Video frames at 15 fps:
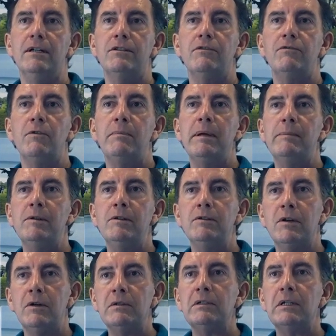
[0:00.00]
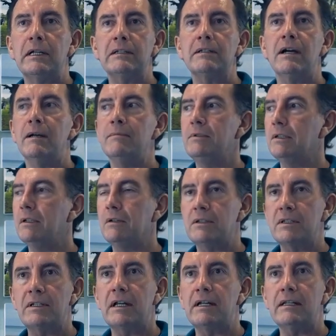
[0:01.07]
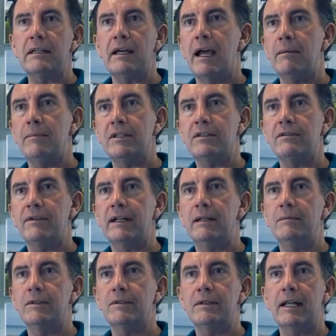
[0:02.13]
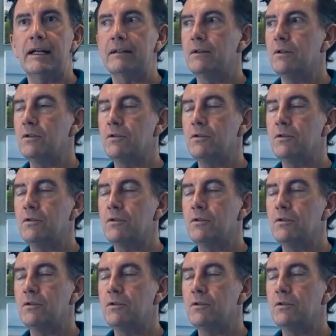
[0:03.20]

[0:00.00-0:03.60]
So for people who don't take time to go and study the habits of animals, like